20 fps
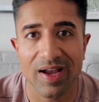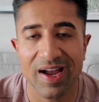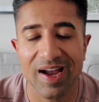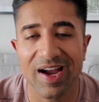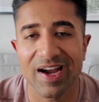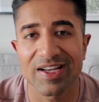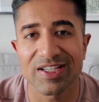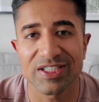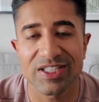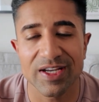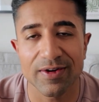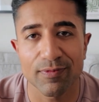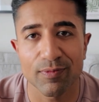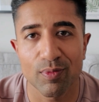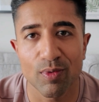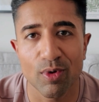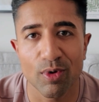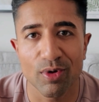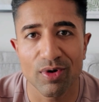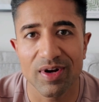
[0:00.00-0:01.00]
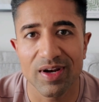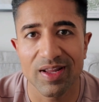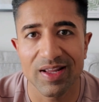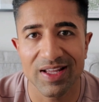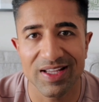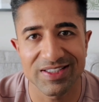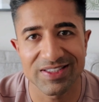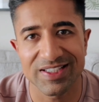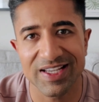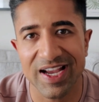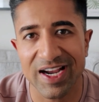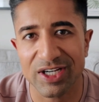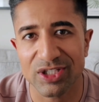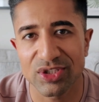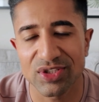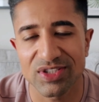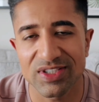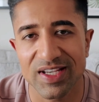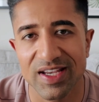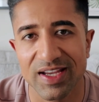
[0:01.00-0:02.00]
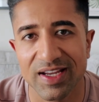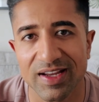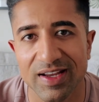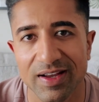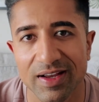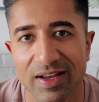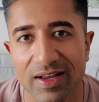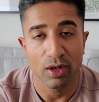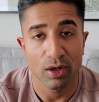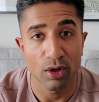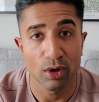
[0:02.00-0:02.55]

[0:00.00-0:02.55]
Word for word: IGF 1 is the action taker.